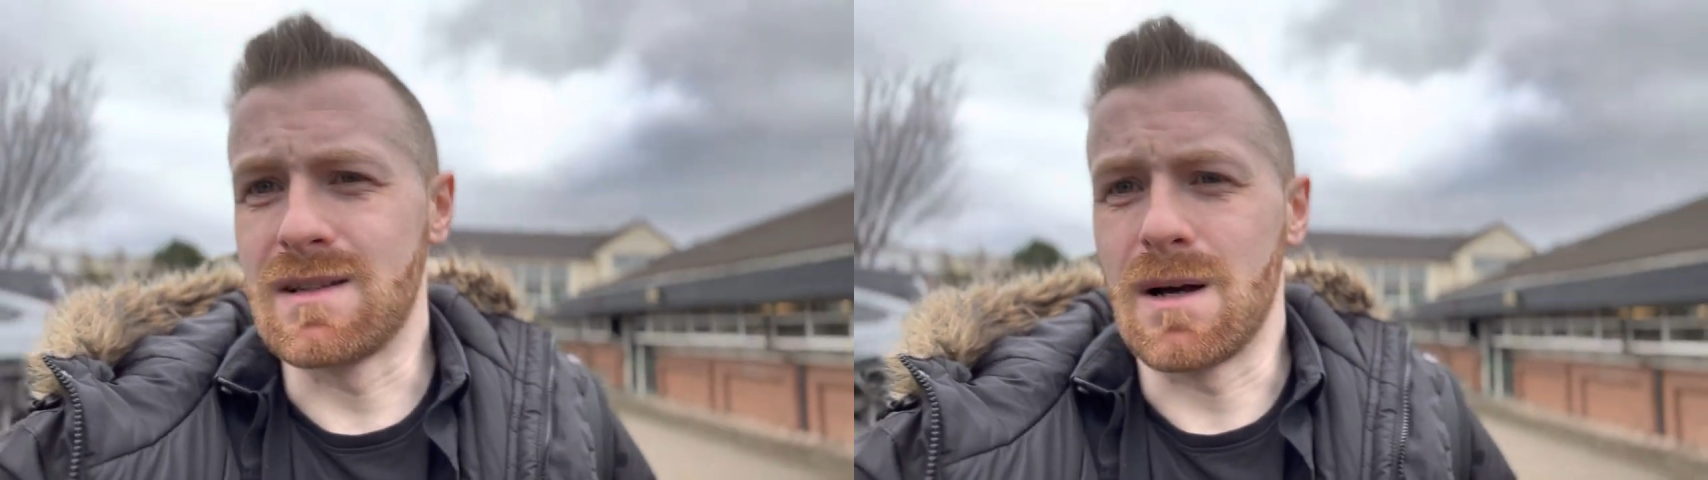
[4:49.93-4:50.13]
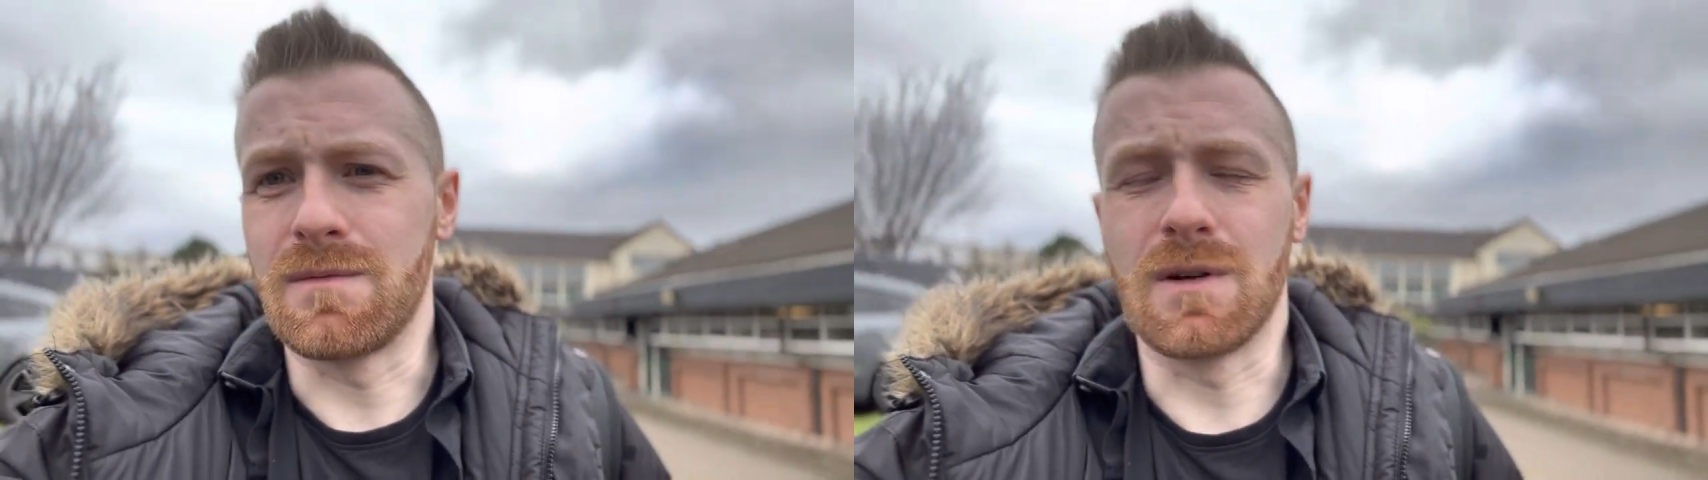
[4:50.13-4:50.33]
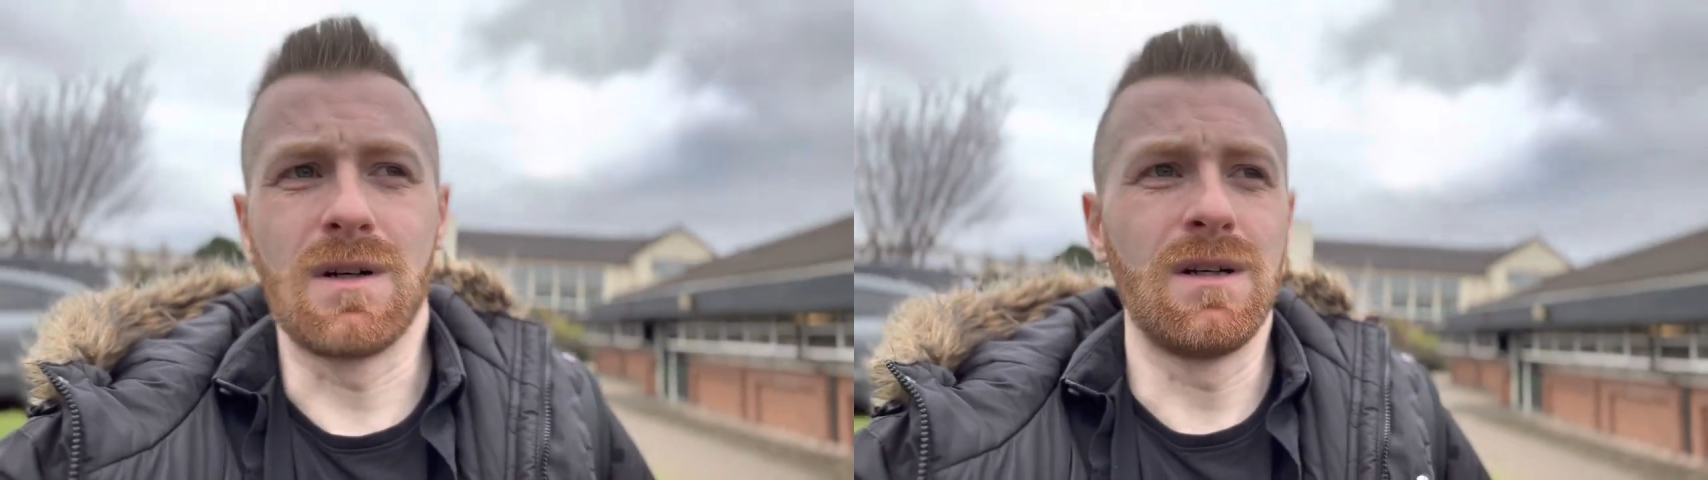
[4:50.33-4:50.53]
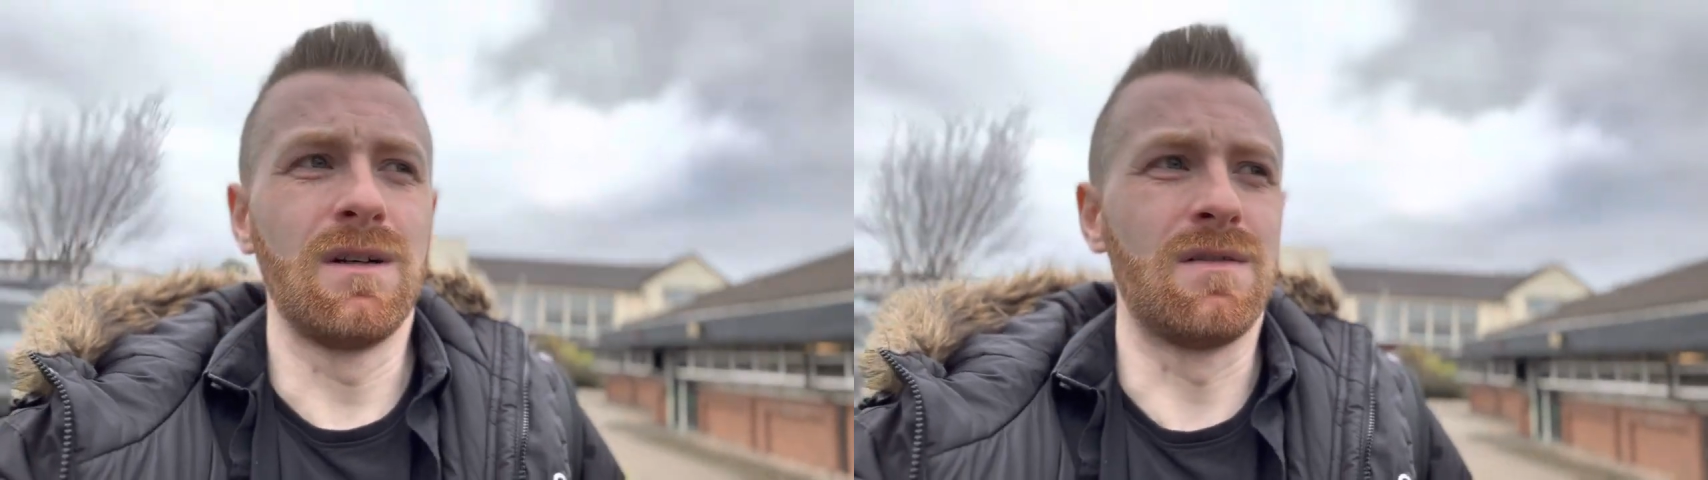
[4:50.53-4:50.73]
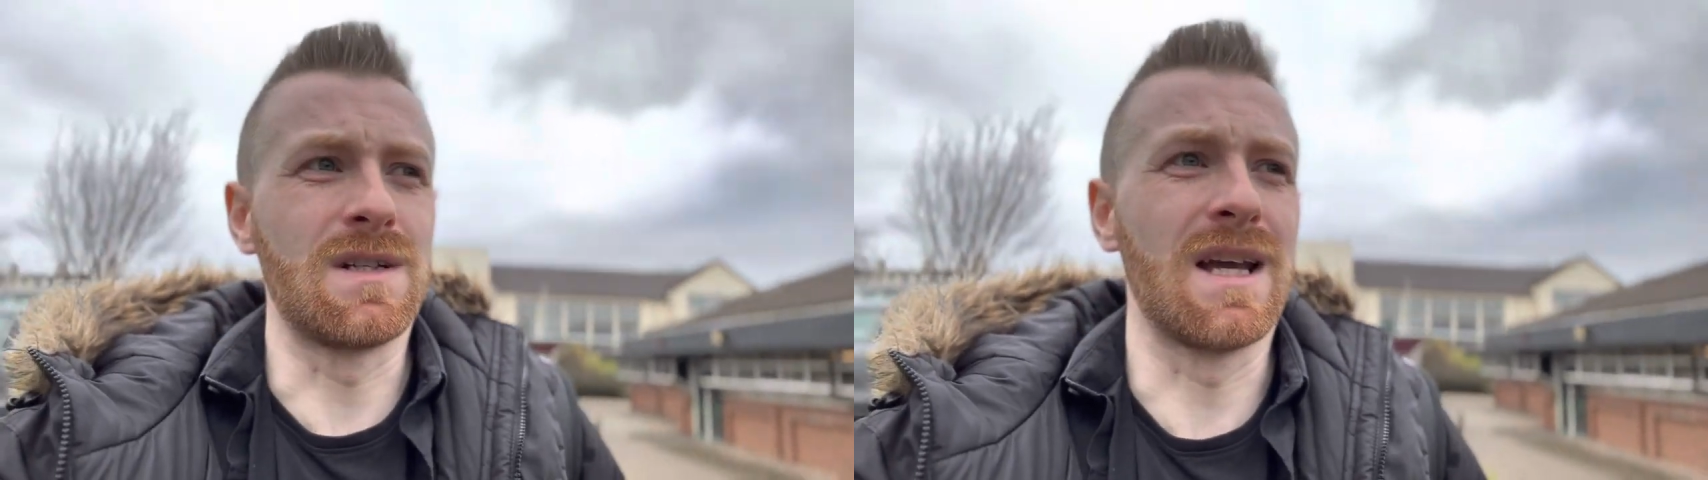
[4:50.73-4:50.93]
stopped for,
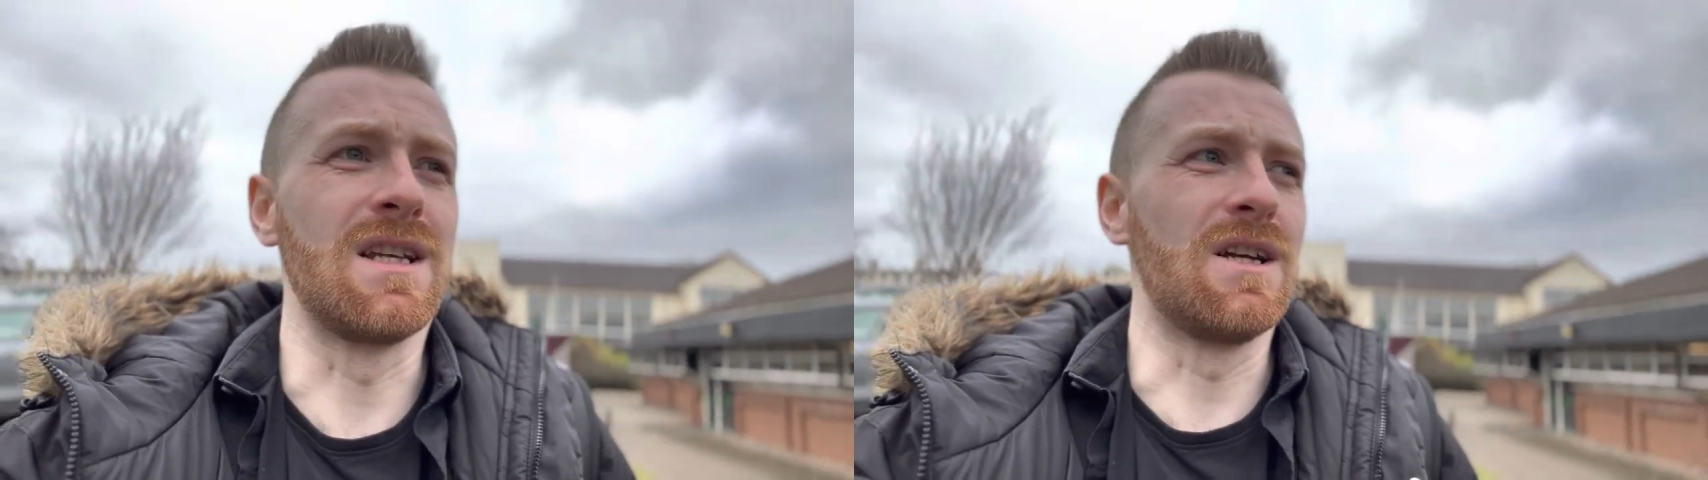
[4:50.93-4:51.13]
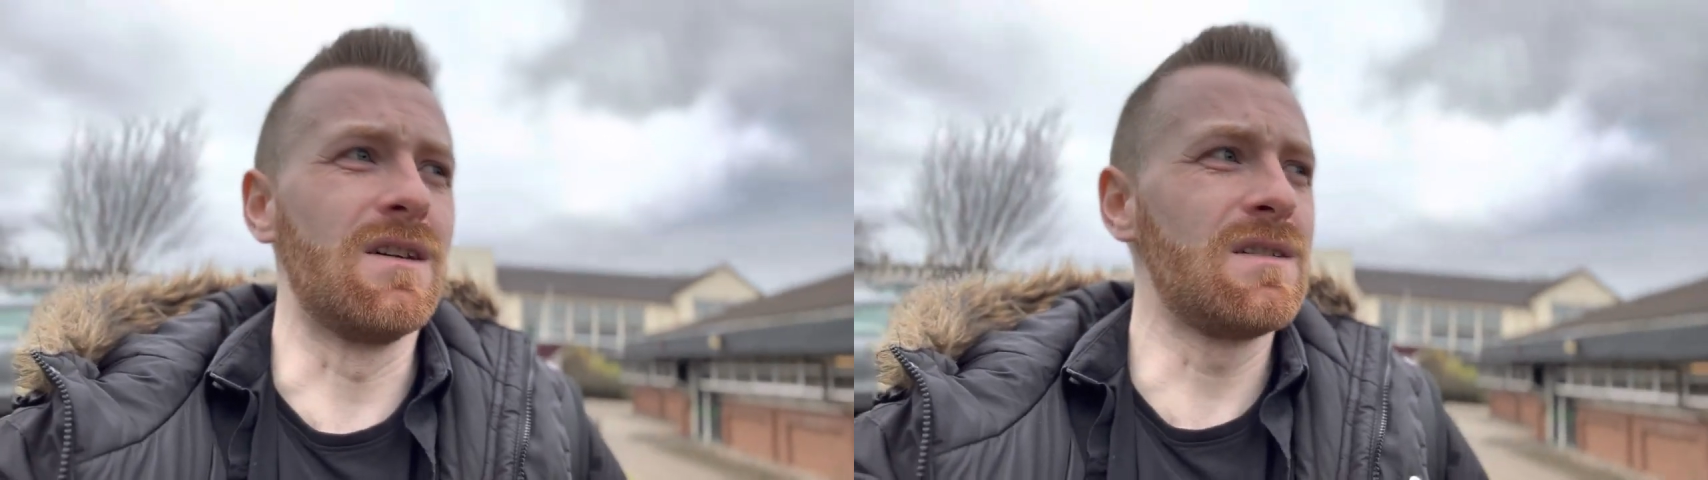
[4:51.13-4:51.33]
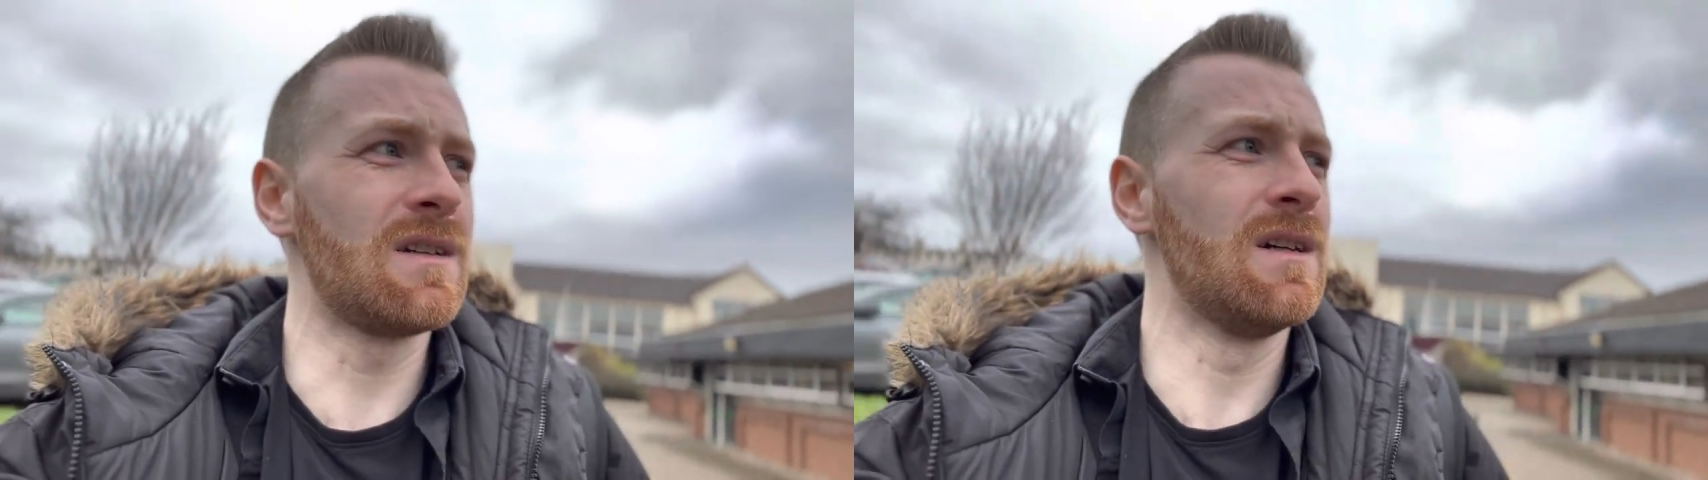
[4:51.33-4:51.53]
for ten years.